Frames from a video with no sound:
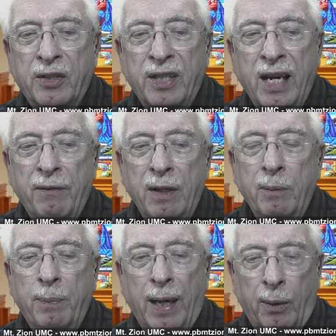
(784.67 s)

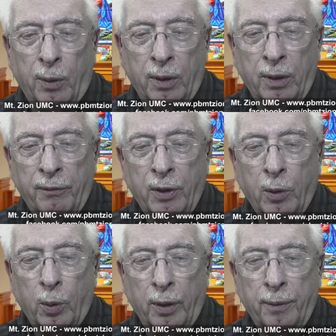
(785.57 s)
saving power of the
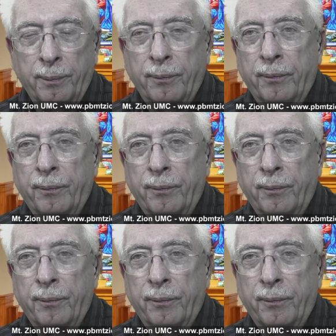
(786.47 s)
Lord.